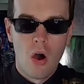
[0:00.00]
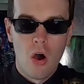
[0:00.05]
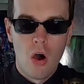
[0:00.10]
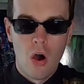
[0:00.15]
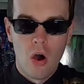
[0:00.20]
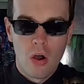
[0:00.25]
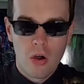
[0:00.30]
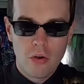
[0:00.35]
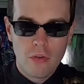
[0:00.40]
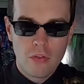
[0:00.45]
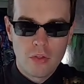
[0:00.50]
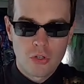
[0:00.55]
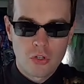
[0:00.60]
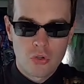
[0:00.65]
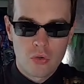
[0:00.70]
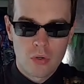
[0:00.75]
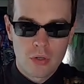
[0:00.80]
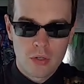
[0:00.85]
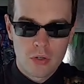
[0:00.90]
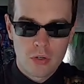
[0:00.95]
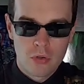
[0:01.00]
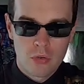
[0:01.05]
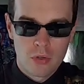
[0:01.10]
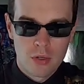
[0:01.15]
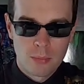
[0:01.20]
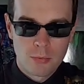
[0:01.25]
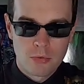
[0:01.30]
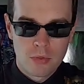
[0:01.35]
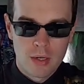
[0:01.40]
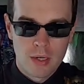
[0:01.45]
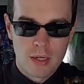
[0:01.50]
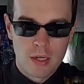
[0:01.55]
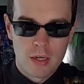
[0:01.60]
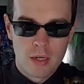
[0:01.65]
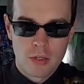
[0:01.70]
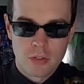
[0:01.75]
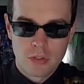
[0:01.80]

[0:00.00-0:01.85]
are the trigger grips right here.